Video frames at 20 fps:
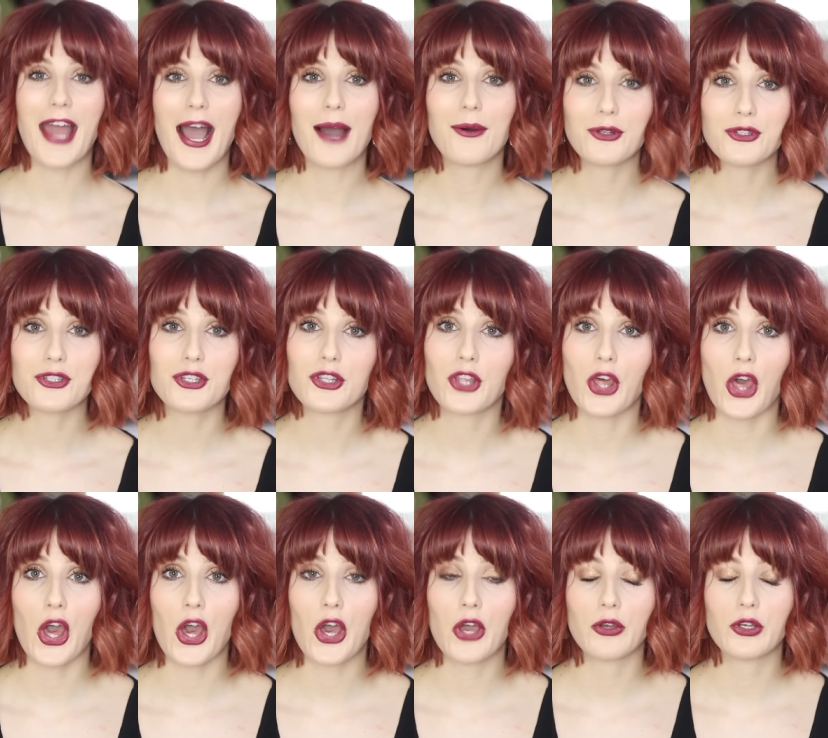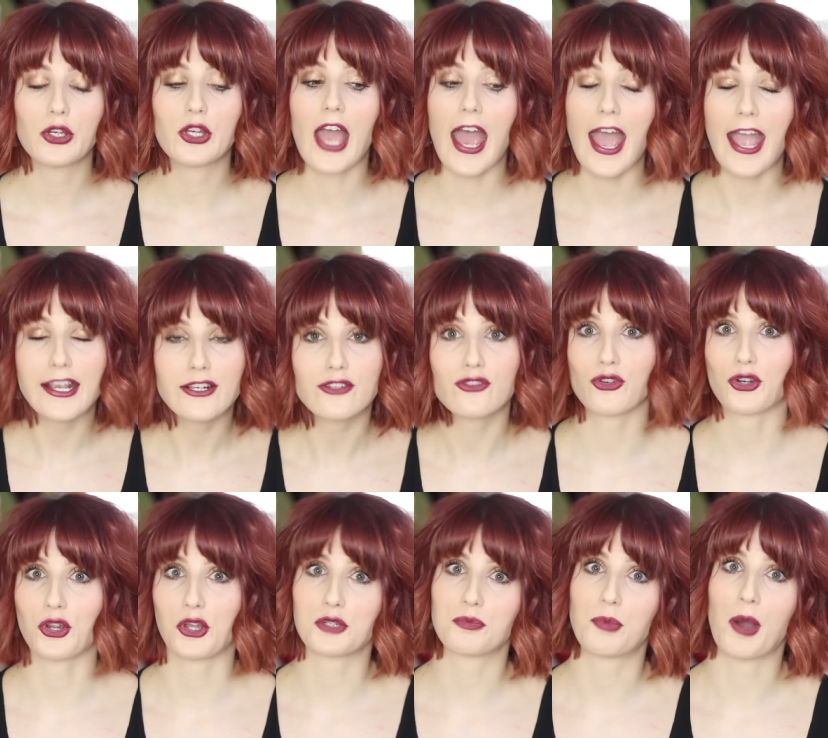now onto the
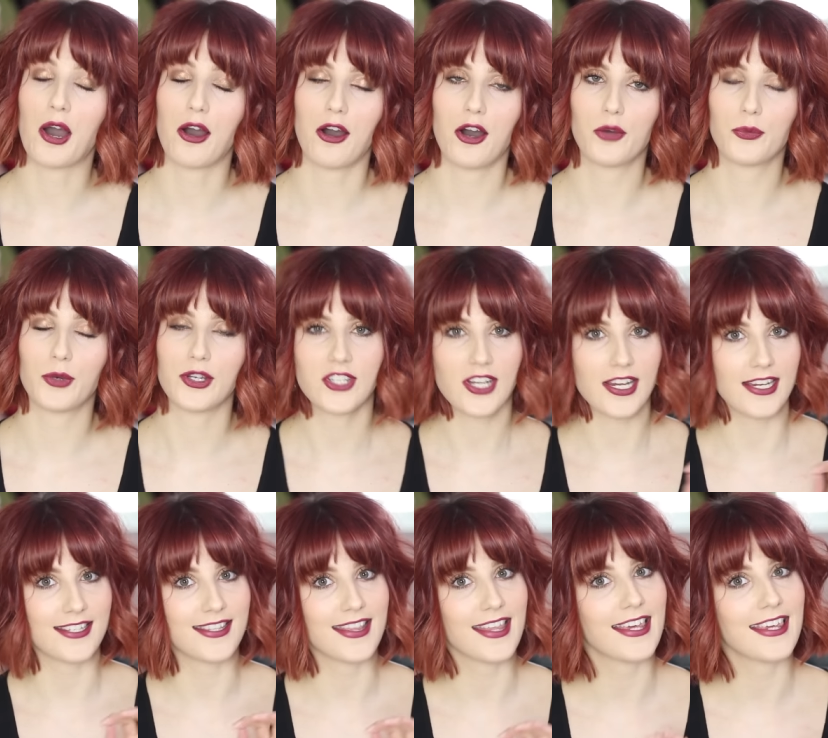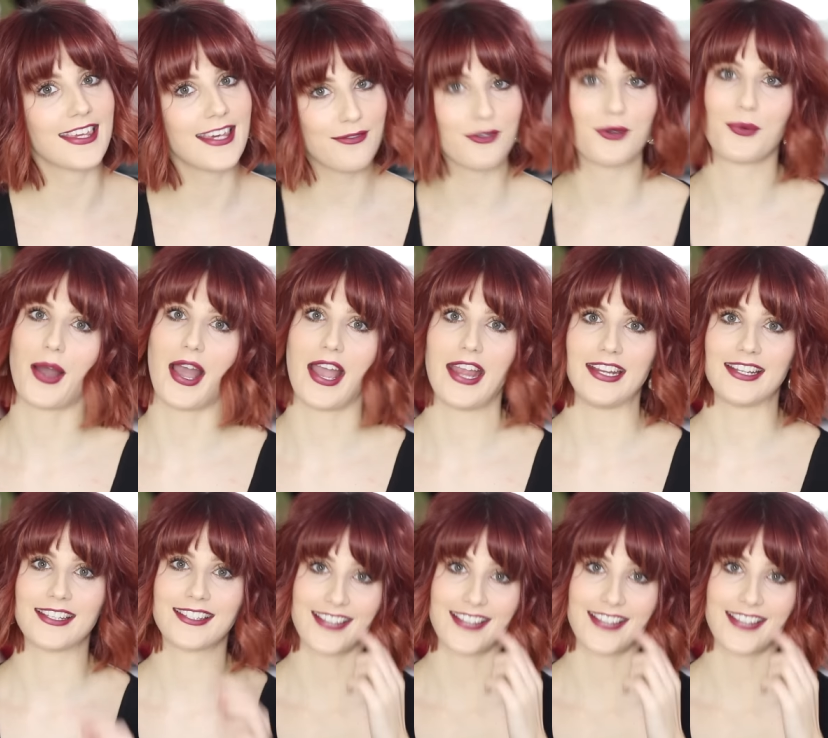extra good part, which is the giveaway